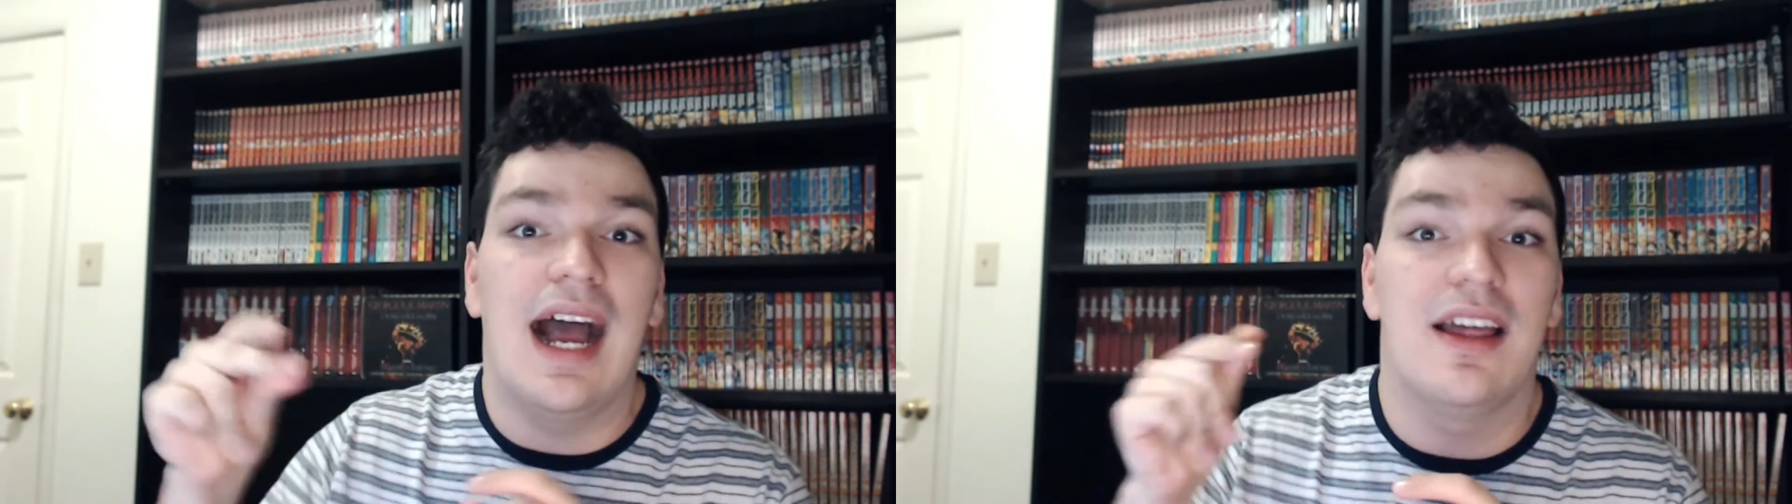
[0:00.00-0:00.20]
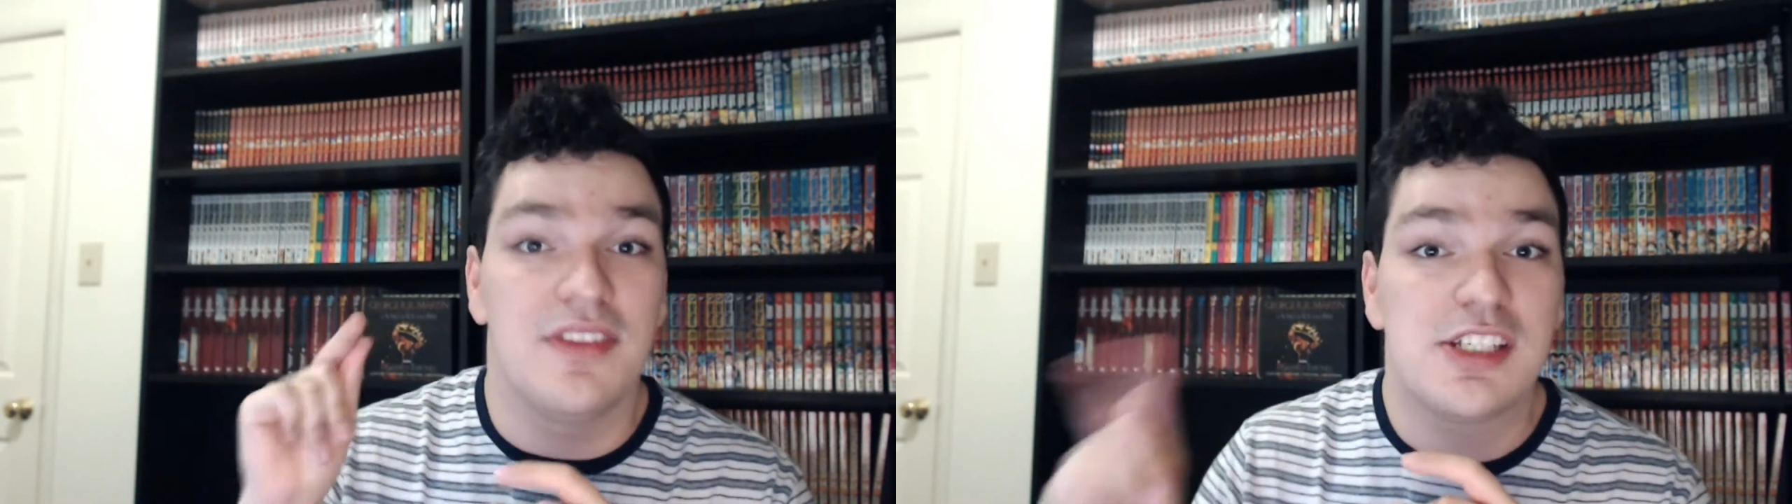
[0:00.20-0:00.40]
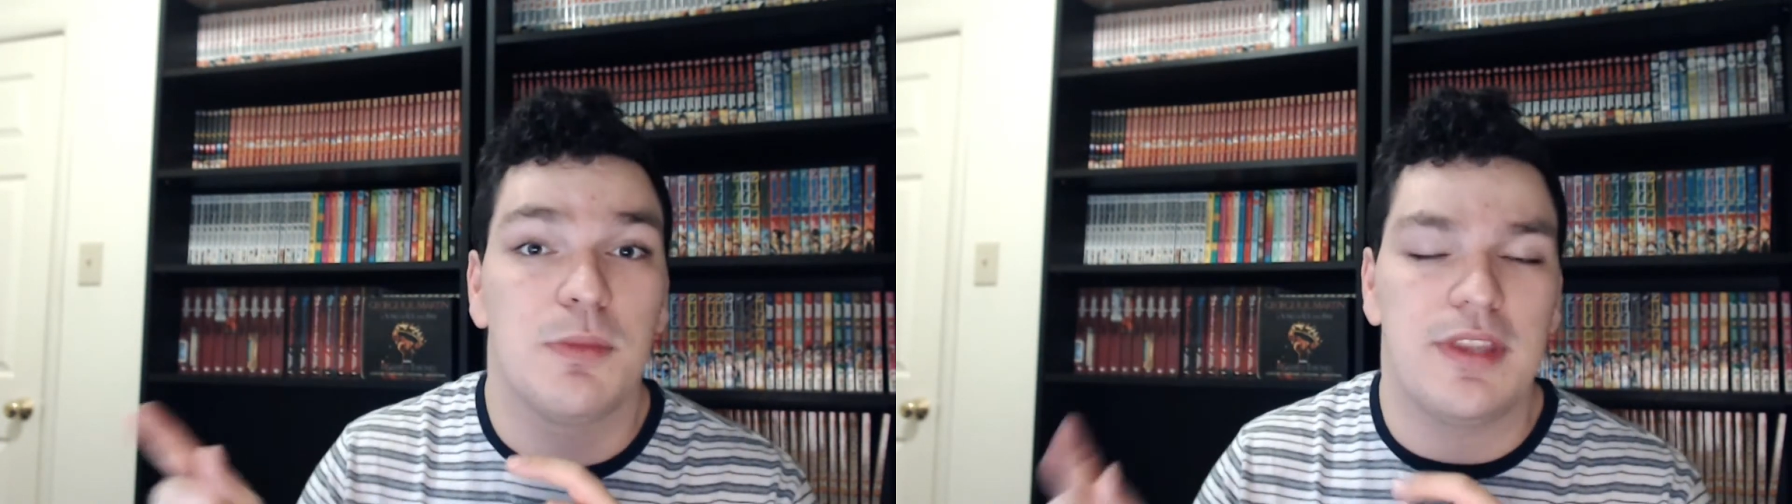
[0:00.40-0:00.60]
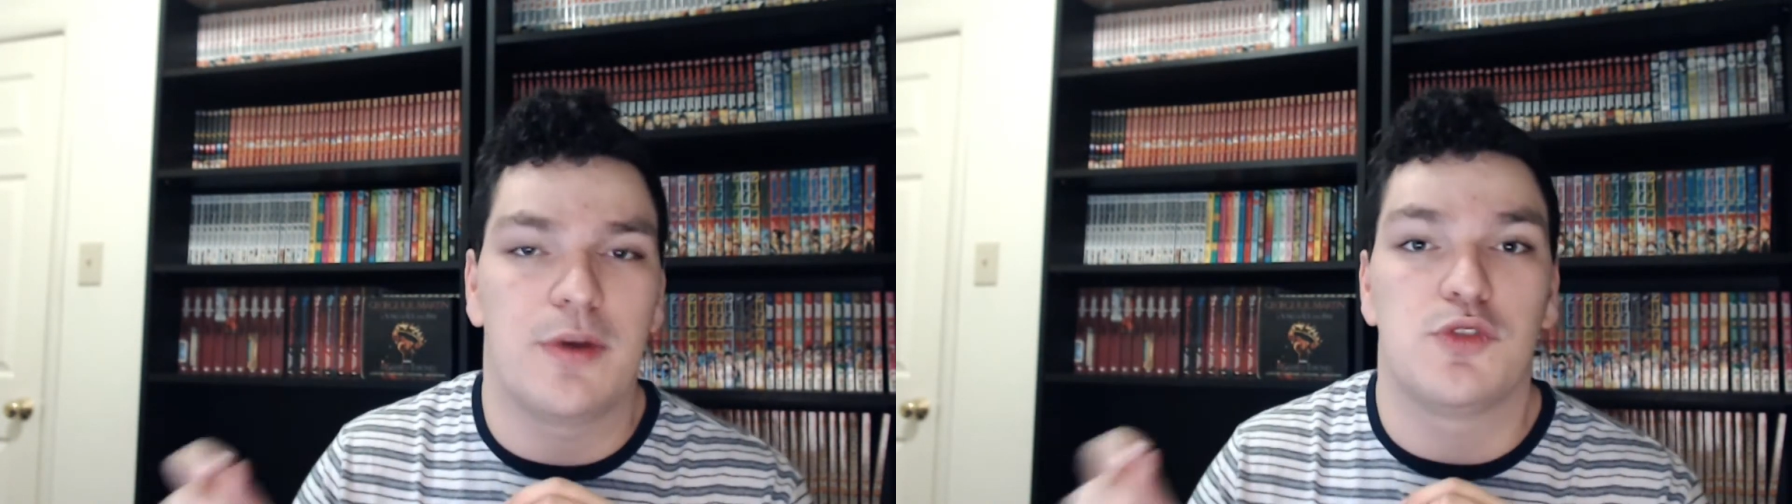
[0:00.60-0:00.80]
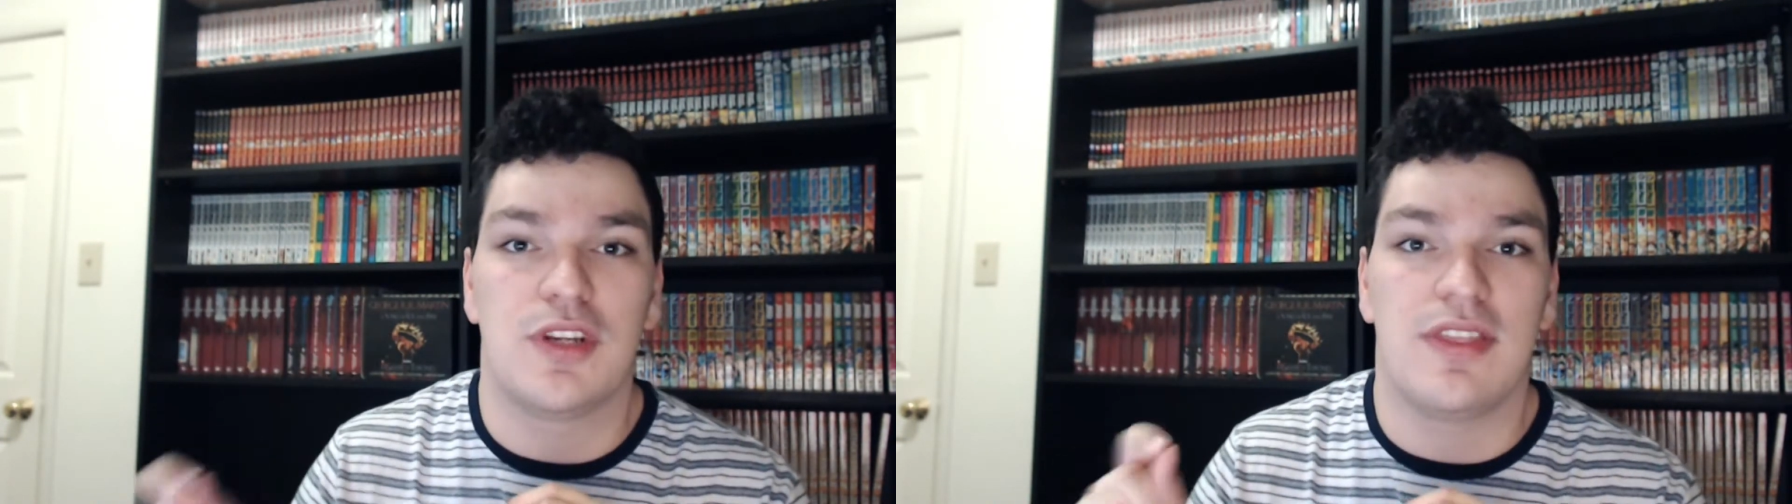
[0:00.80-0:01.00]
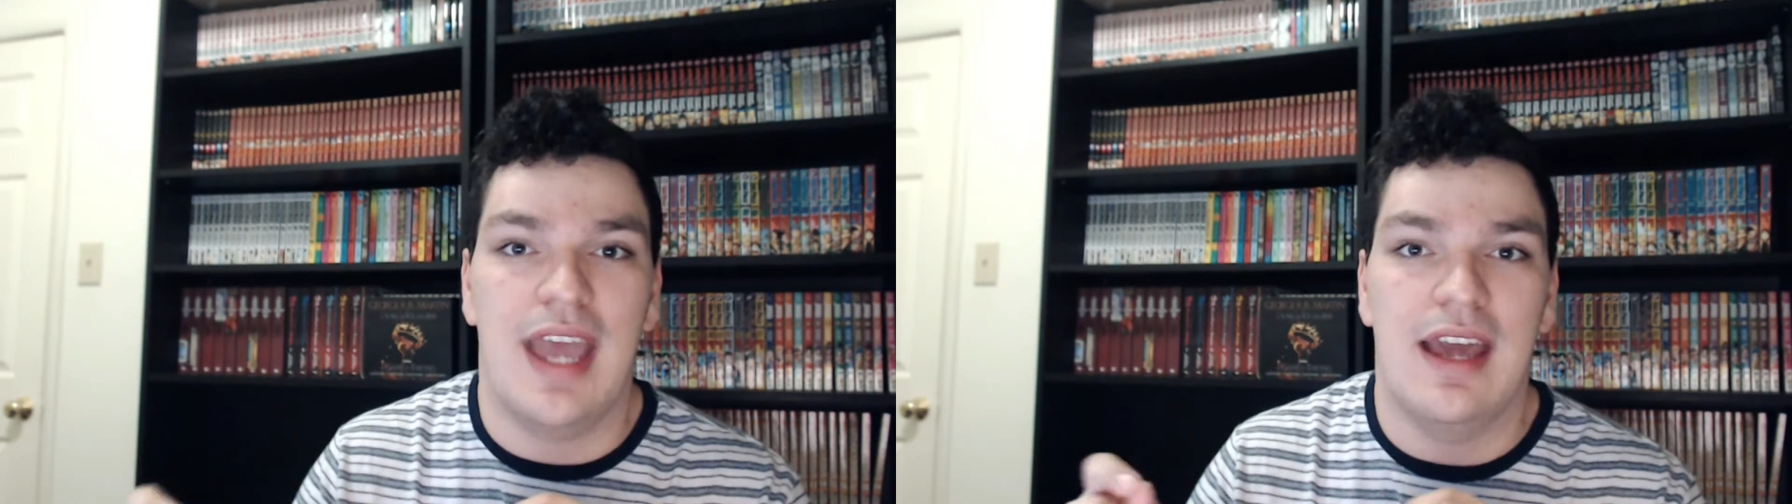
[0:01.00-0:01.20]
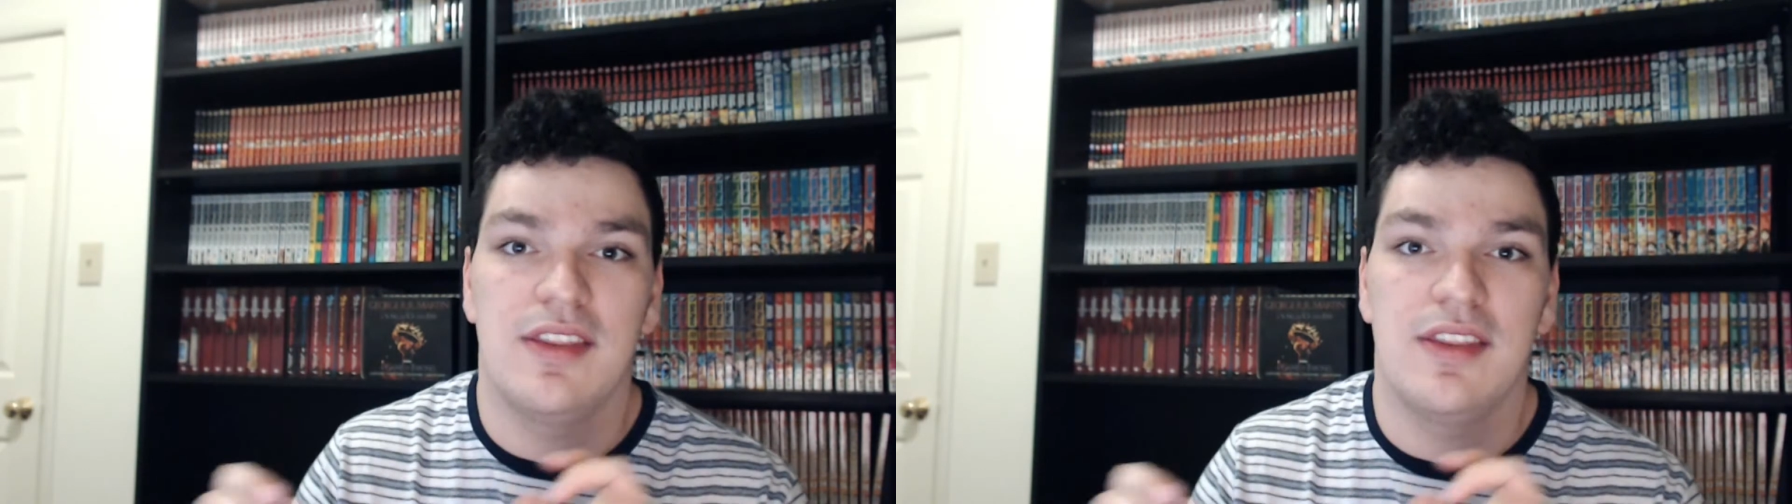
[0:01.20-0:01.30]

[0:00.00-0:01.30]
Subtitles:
and this month I was reading that,